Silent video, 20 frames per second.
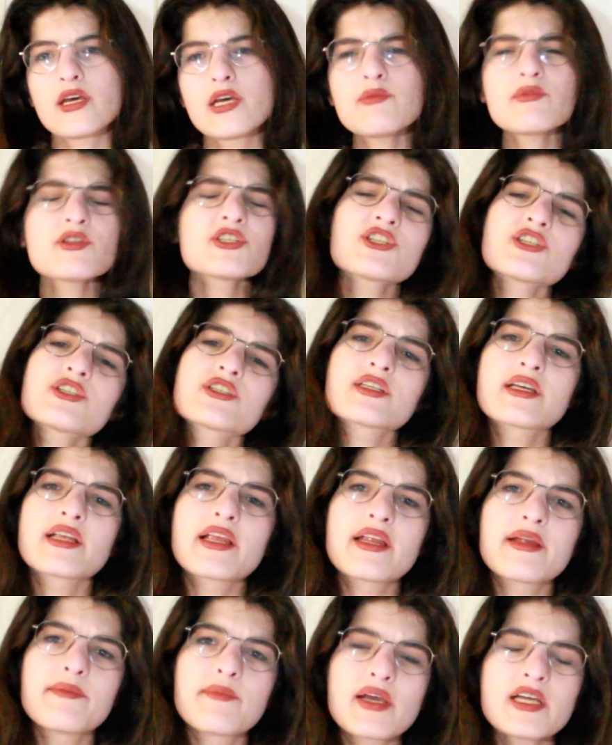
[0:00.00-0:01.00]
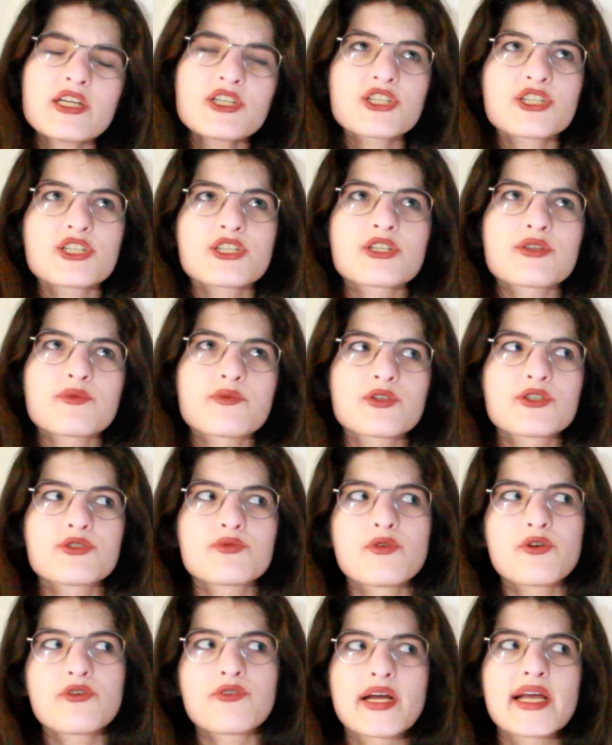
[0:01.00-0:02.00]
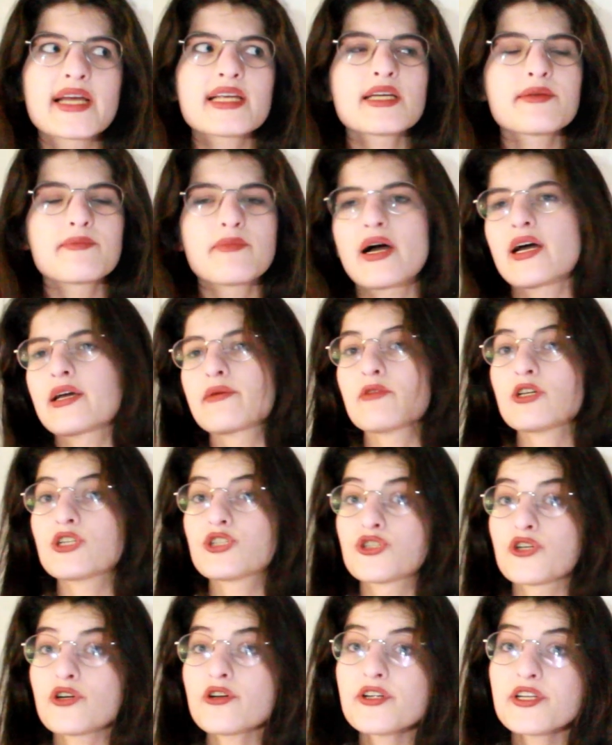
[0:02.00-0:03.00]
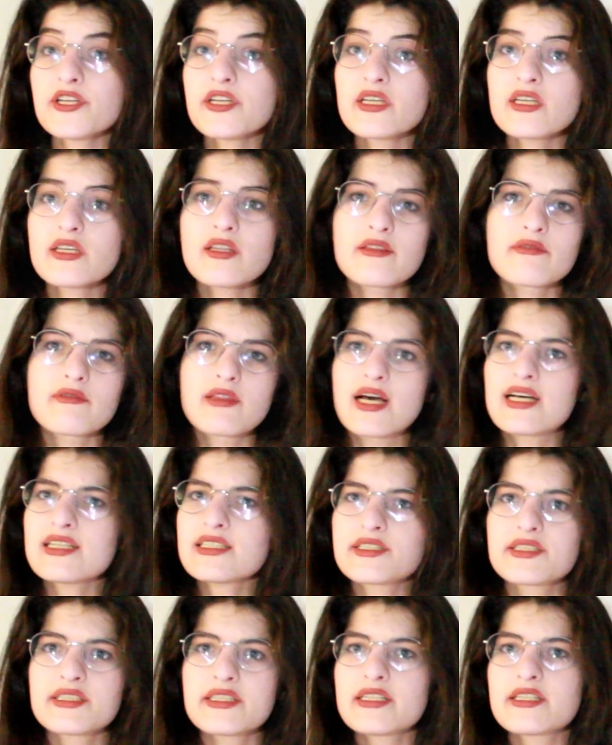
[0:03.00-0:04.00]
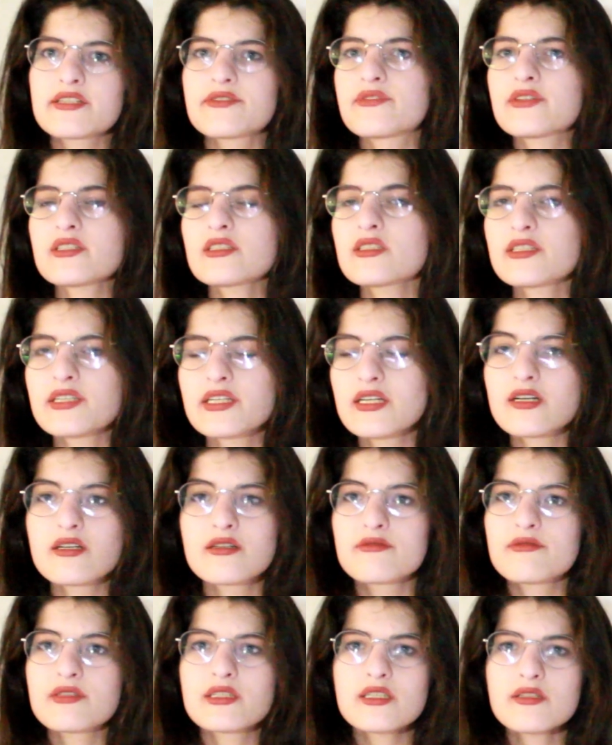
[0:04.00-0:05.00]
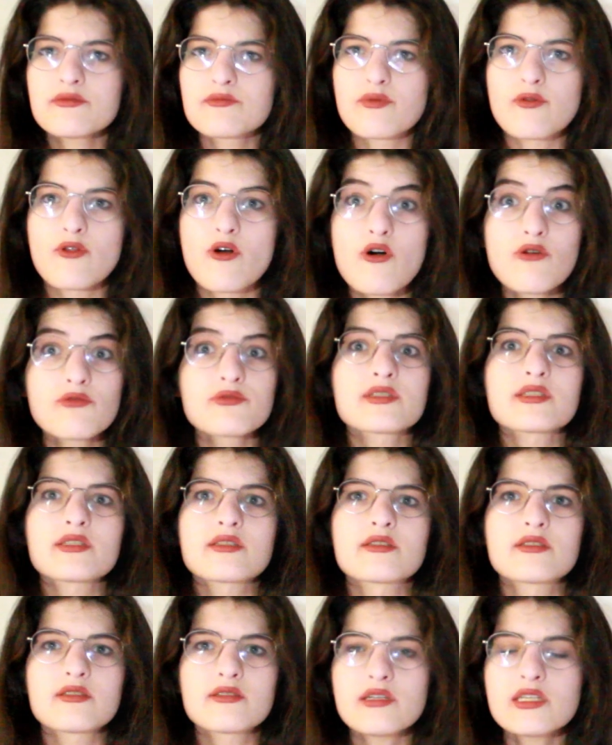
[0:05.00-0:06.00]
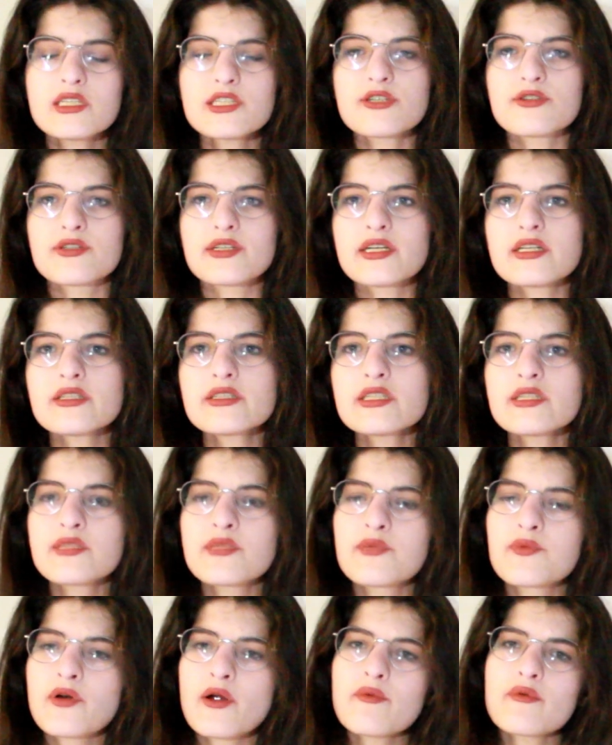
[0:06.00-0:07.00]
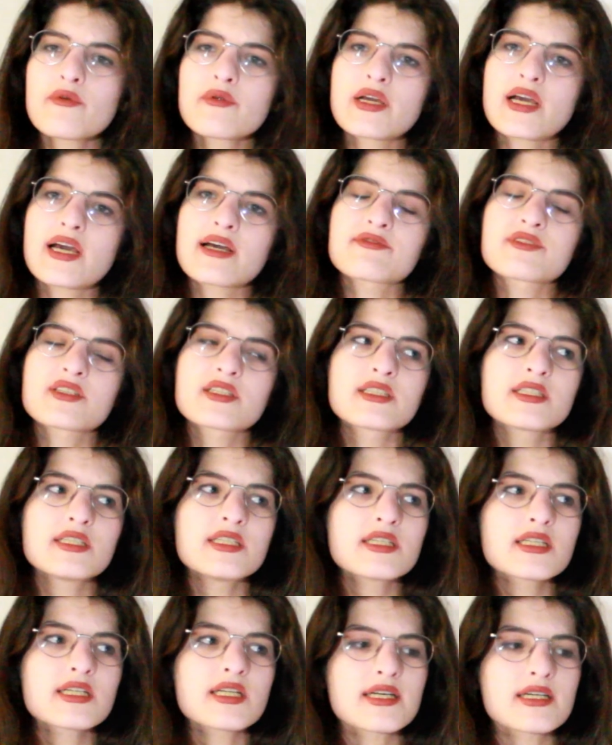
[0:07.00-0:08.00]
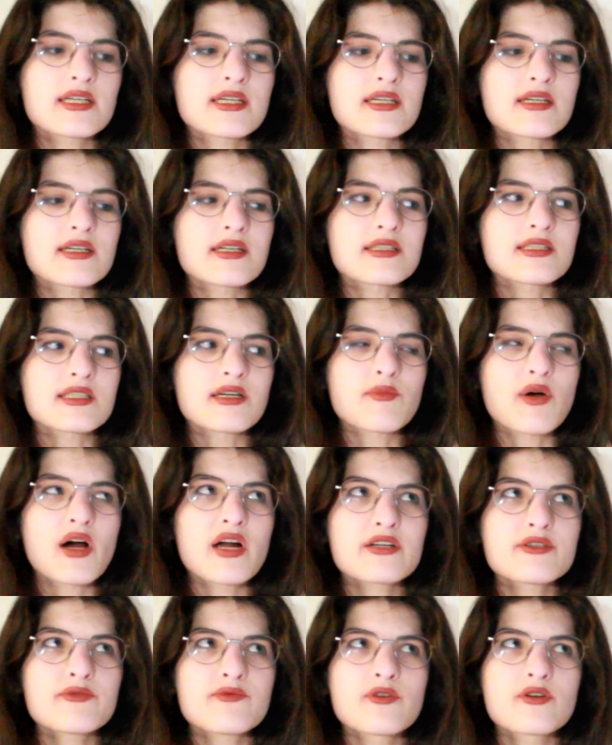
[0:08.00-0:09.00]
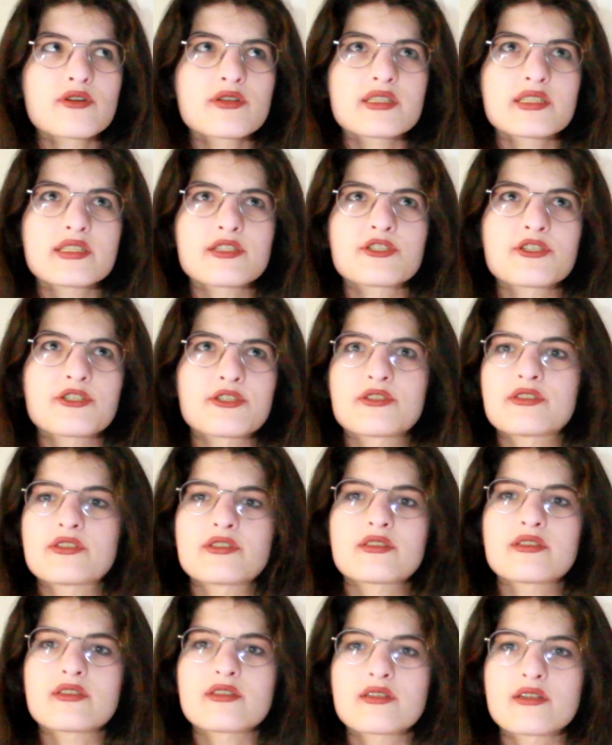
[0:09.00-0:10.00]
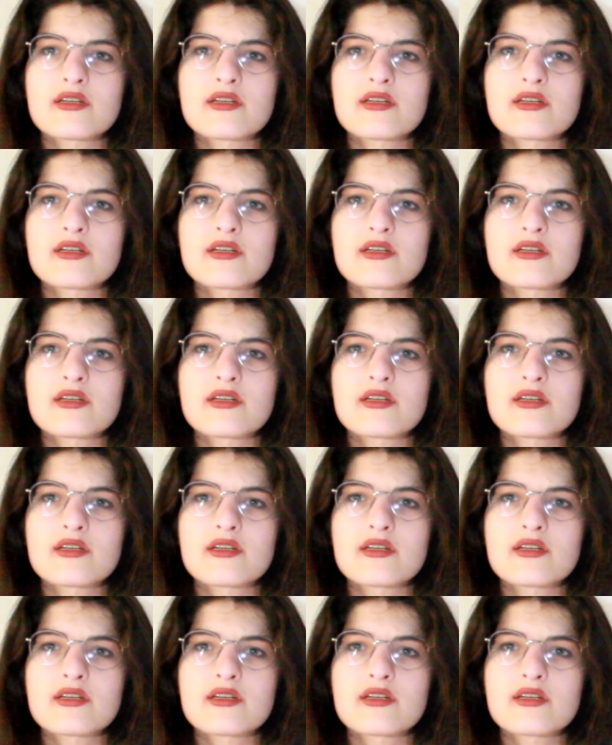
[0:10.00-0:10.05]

Images and animation which were created by Midjourney last year, this year, indeed blown the internet. You probably have seen some artworks such as